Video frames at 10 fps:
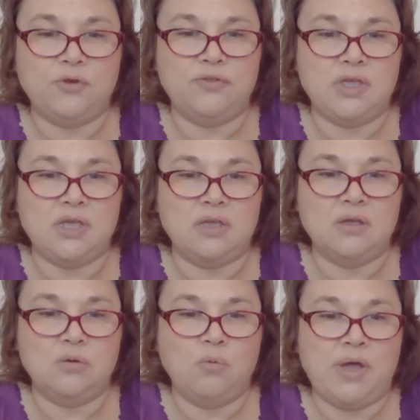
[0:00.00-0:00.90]
for
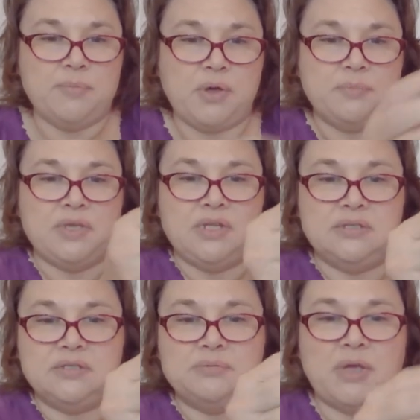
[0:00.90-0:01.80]
the white
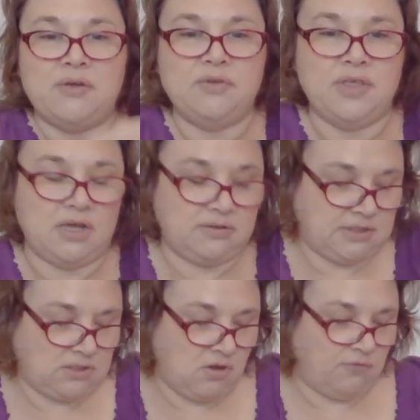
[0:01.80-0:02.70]
pumpkins, but everything else
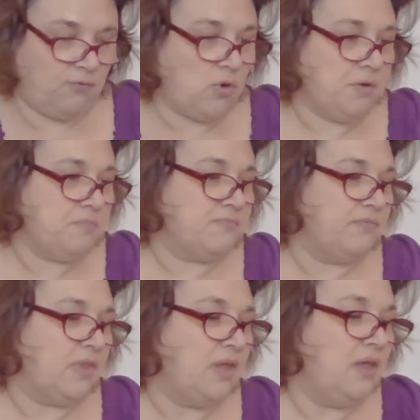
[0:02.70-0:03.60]
is called for.
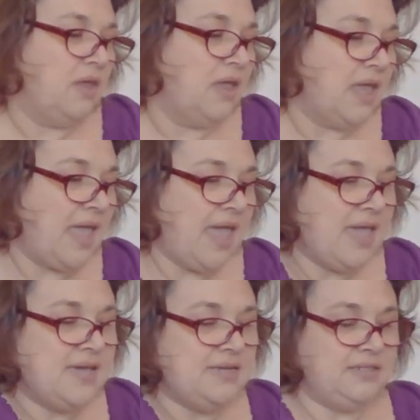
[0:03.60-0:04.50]

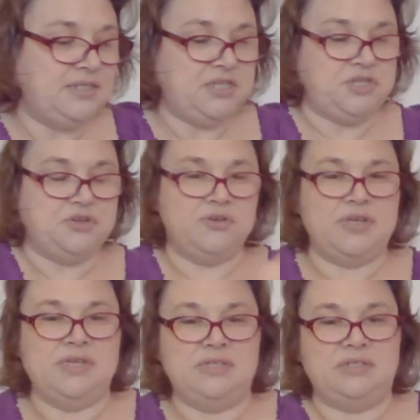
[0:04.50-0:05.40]
And here
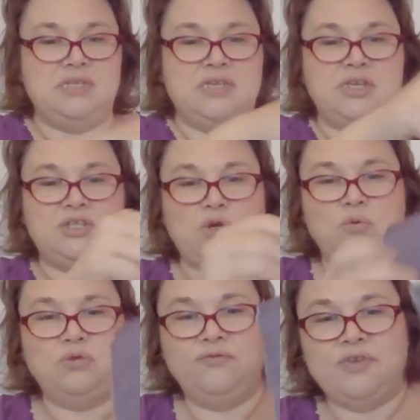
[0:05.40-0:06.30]
is the
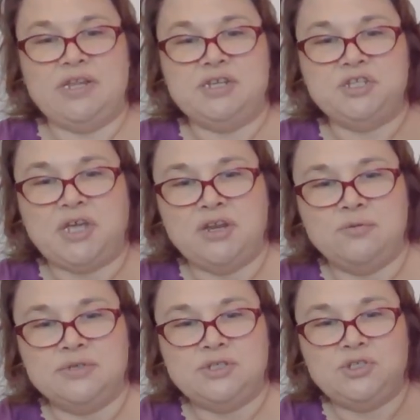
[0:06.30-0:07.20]
total finish. I know
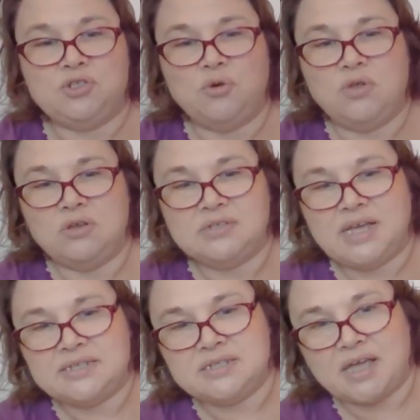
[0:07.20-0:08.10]
was so close
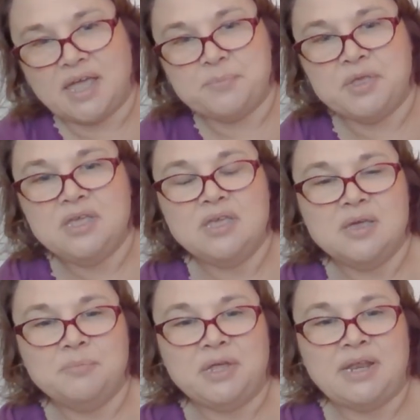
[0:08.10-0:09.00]
last time,
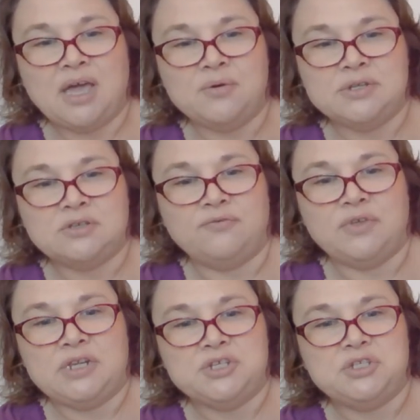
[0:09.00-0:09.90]
but now it is all
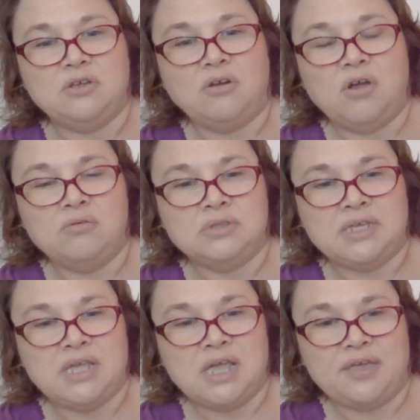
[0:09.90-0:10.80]
finished. There are
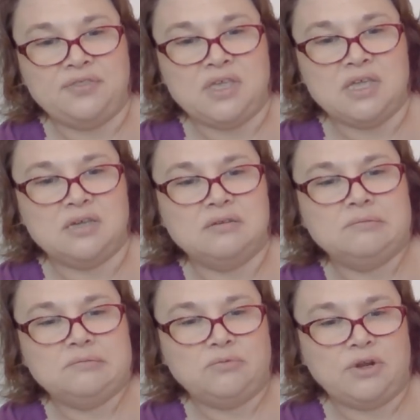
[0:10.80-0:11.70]
only, I think,
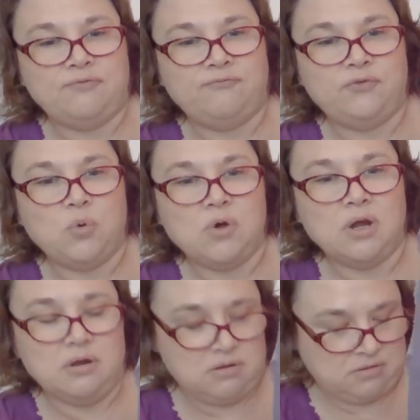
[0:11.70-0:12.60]
what,
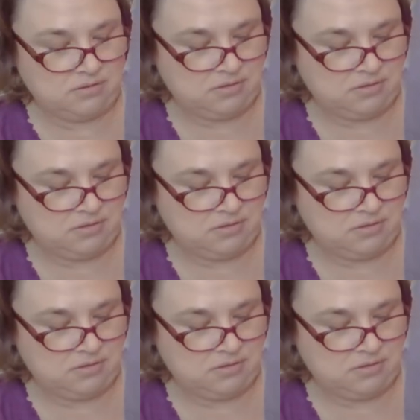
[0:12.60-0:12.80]
four?